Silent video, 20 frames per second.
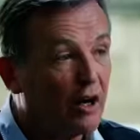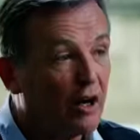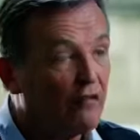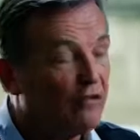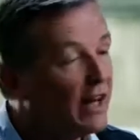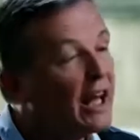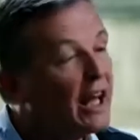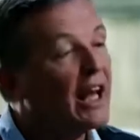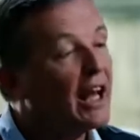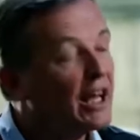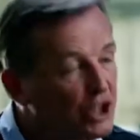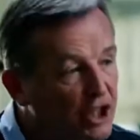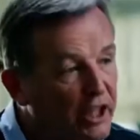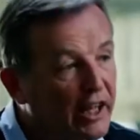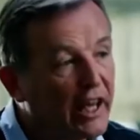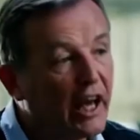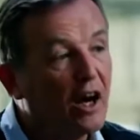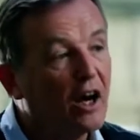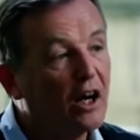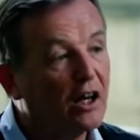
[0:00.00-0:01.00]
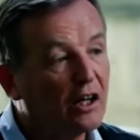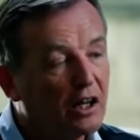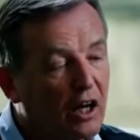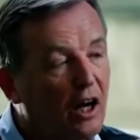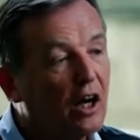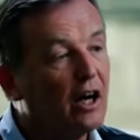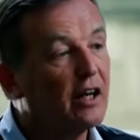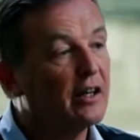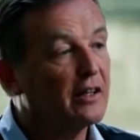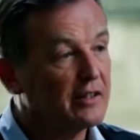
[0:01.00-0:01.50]
And I actually can't
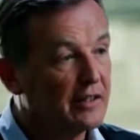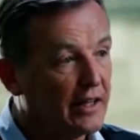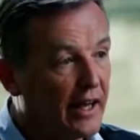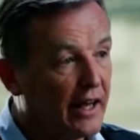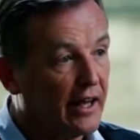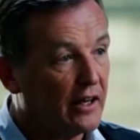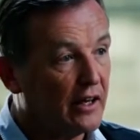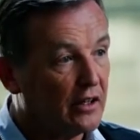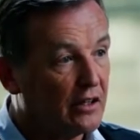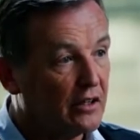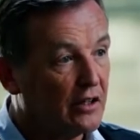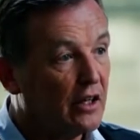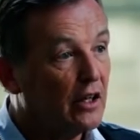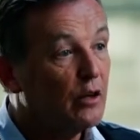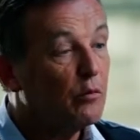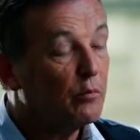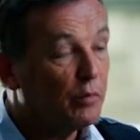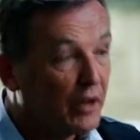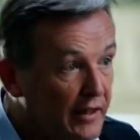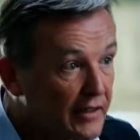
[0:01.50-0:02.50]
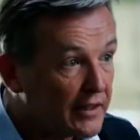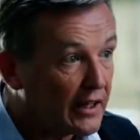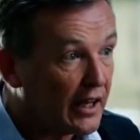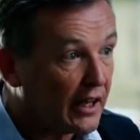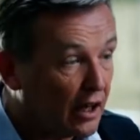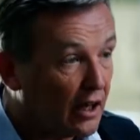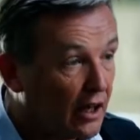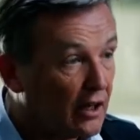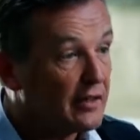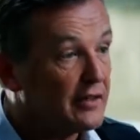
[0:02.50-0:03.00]
understand, personally, I
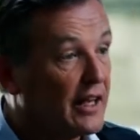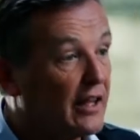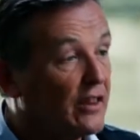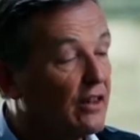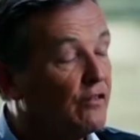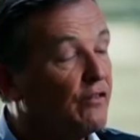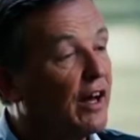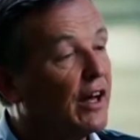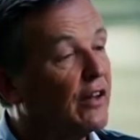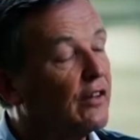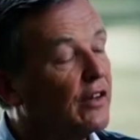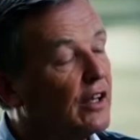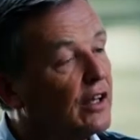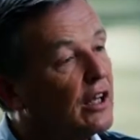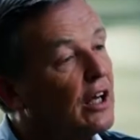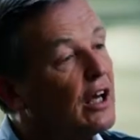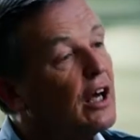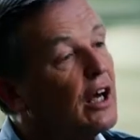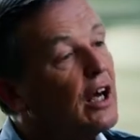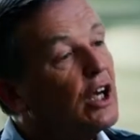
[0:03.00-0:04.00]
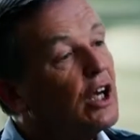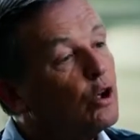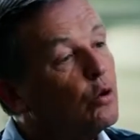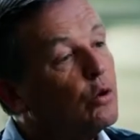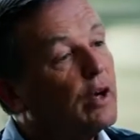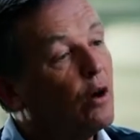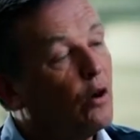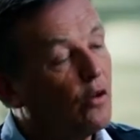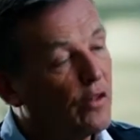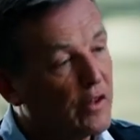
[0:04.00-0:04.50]
can't understand the fact that you
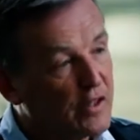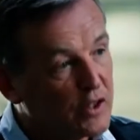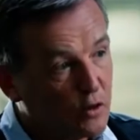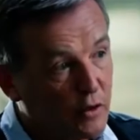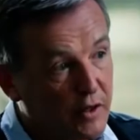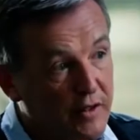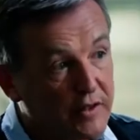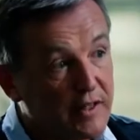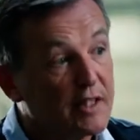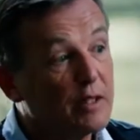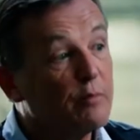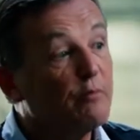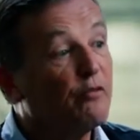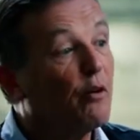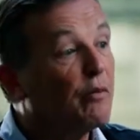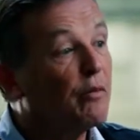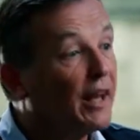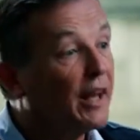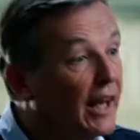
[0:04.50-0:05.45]
get all this criticism from the